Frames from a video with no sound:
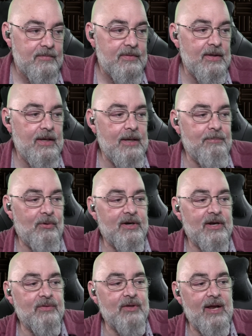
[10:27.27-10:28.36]
he pointed
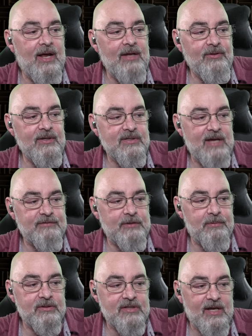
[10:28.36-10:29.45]
out that atheists have to
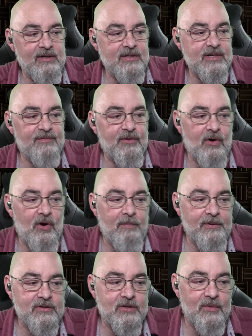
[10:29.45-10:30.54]
pretend as if they're
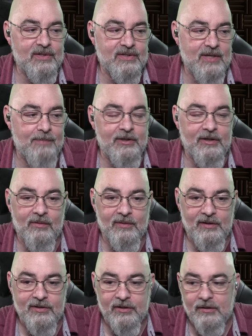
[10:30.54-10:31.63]
open to accepting a
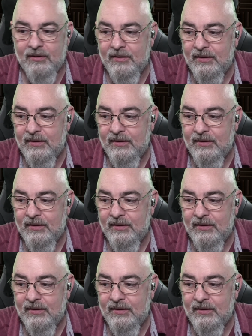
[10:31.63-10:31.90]
religion.